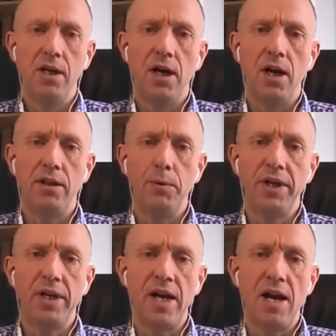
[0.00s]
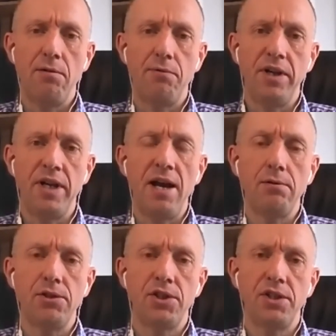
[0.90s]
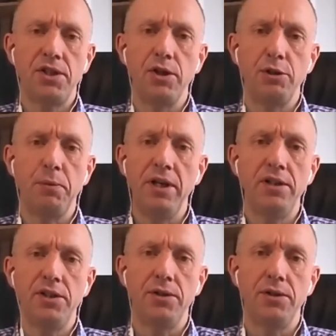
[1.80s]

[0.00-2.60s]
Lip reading: that we can have in-house, so to speak, to